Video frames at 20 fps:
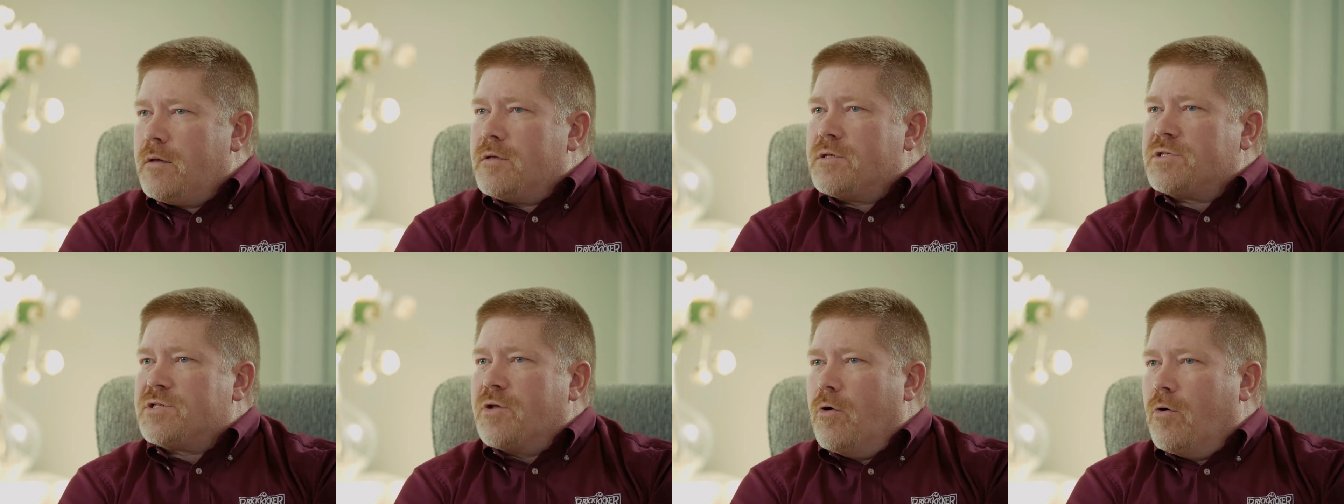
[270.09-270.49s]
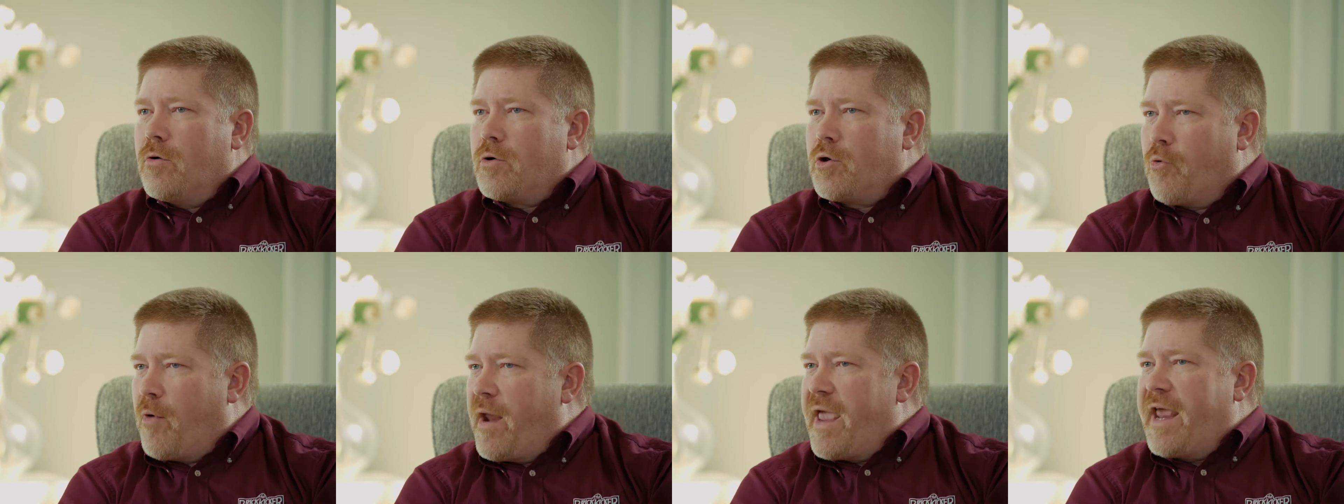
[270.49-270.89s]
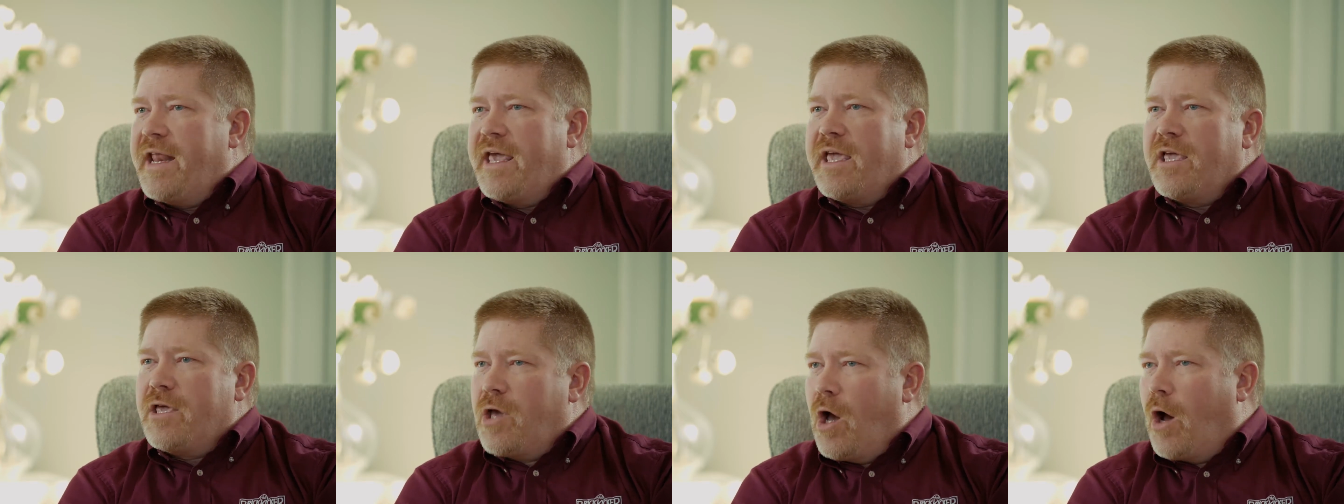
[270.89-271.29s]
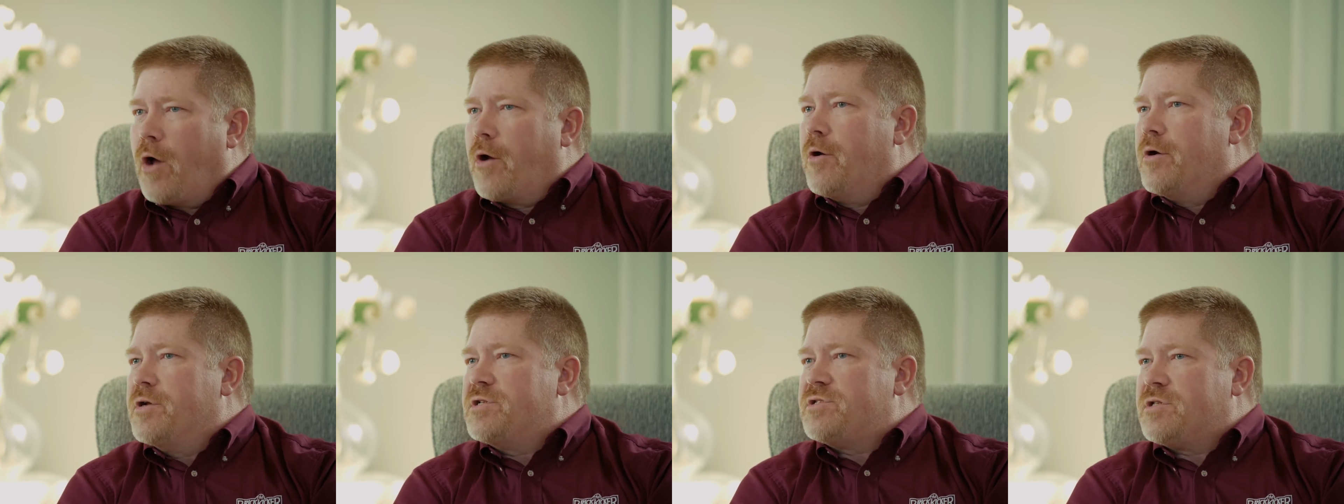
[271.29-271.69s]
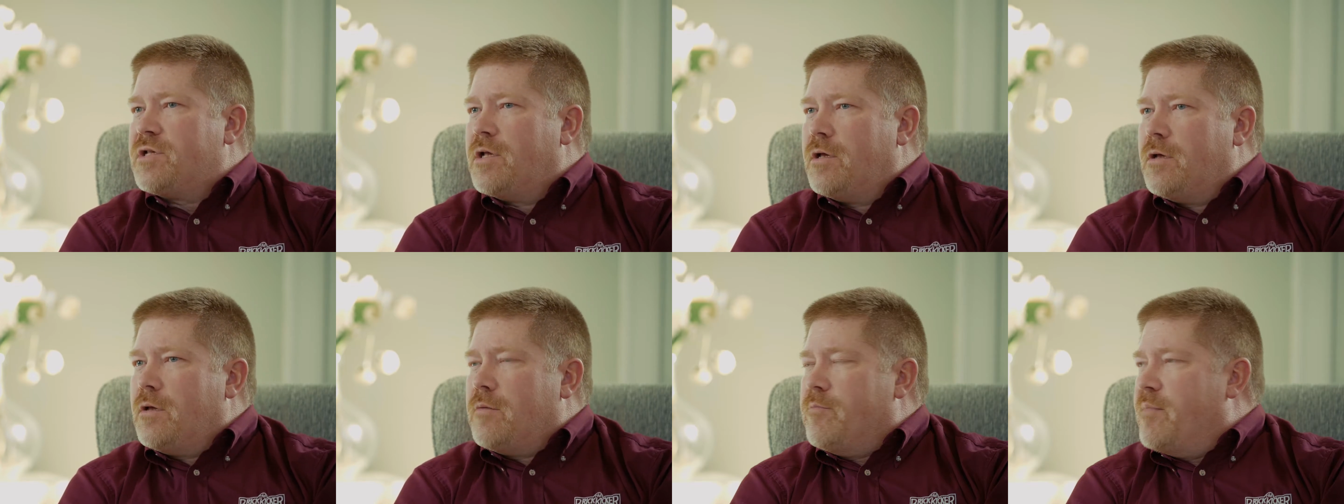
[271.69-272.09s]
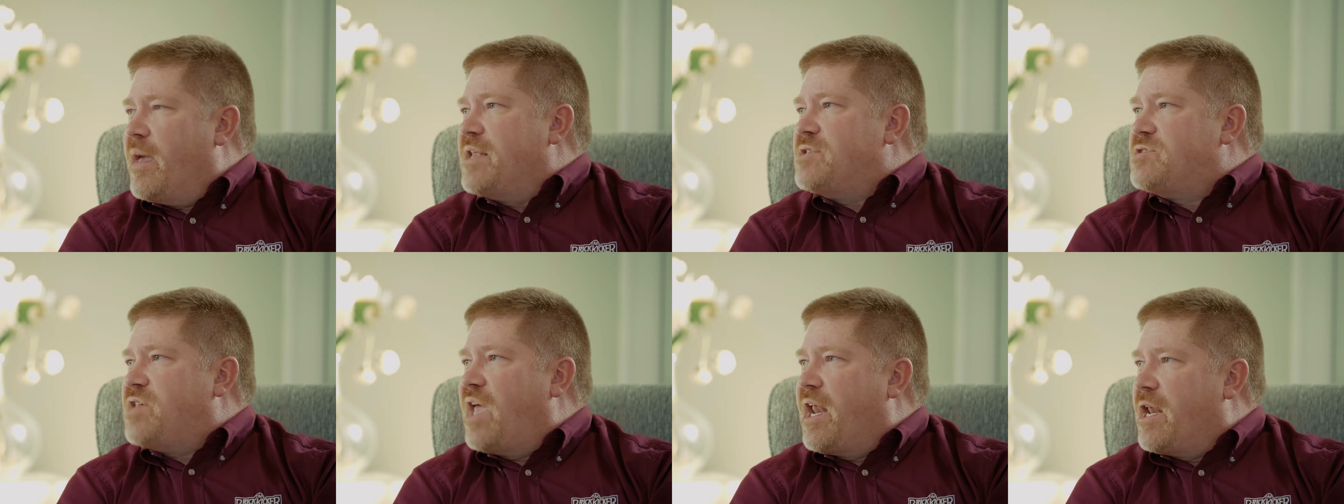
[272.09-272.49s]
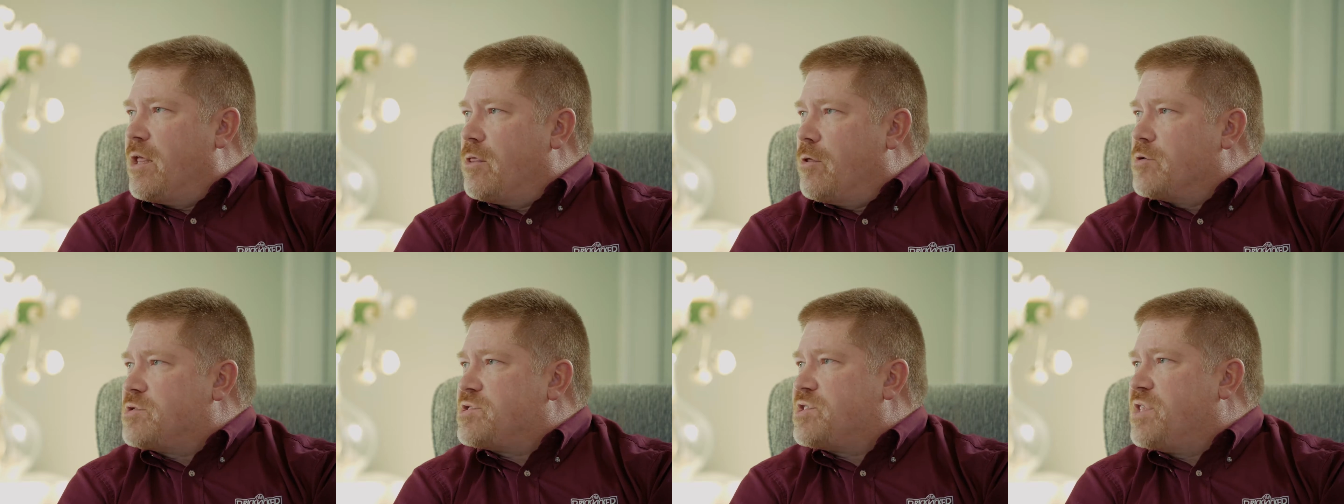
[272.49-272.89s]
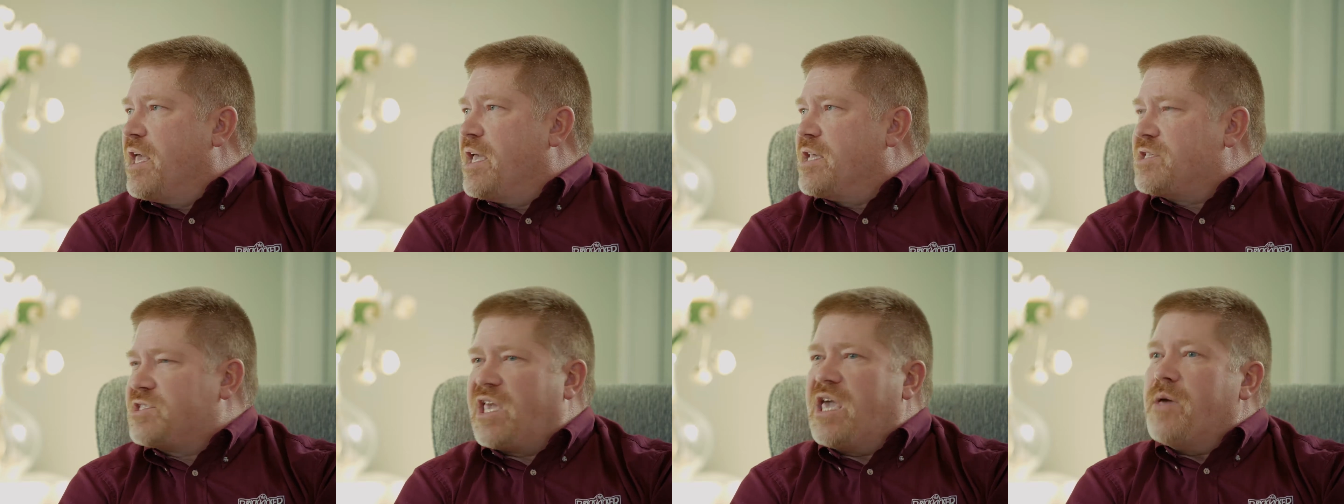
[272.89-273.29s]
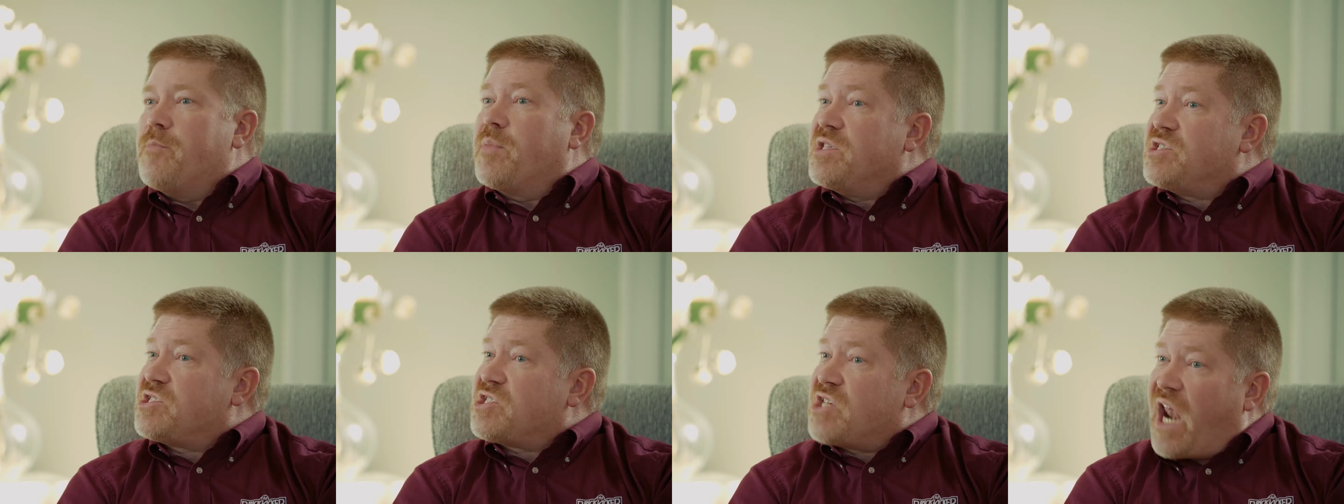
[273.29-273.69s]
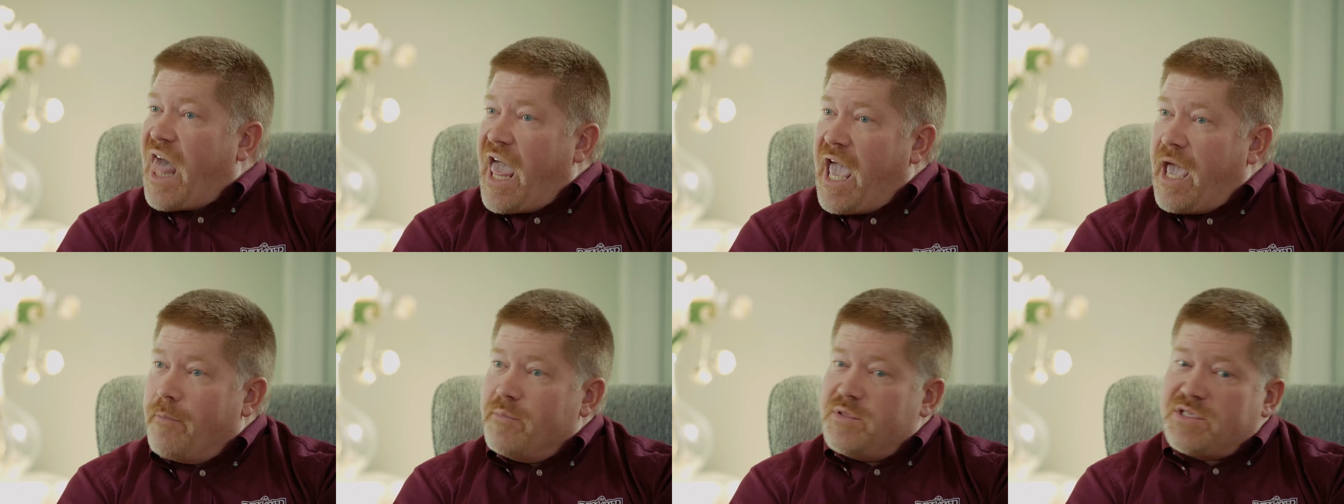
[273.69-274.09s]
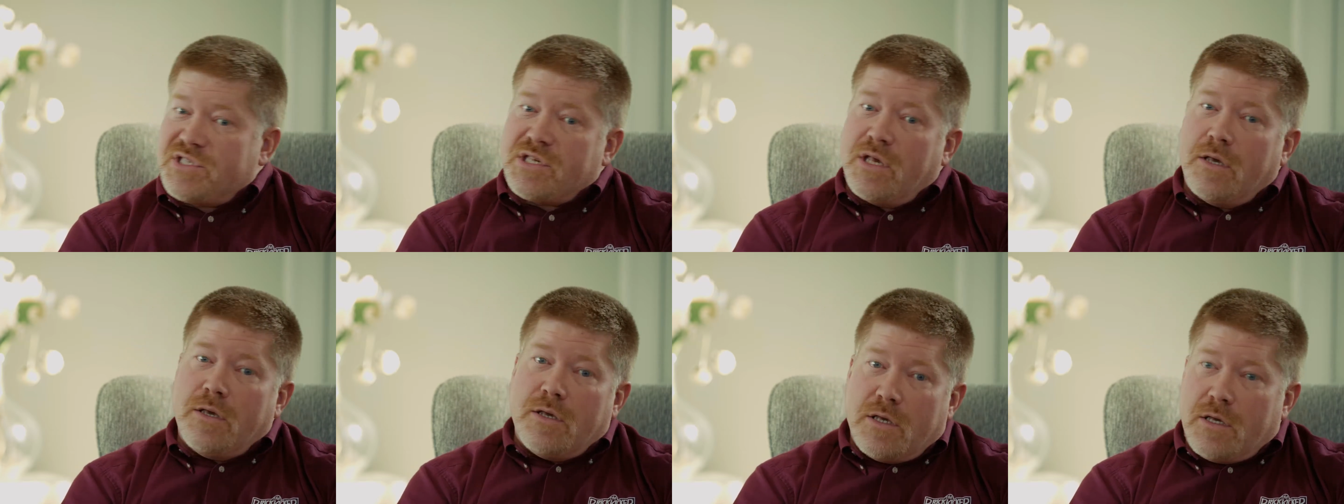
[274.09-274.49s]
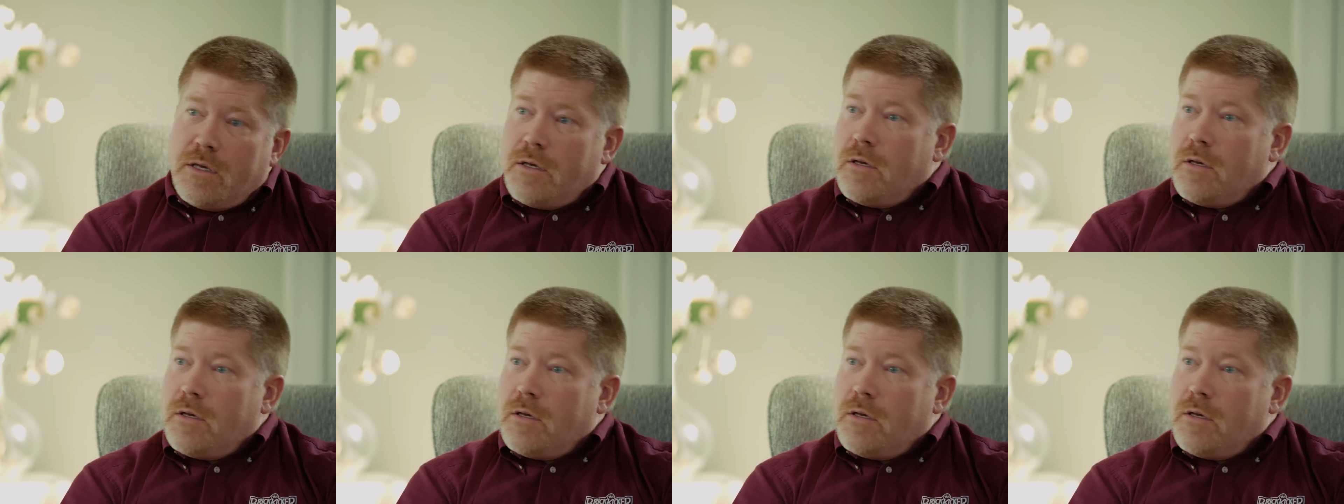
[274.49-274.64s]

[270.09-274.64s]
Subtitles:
So grading, gutters, maintaining those things, keeping slabs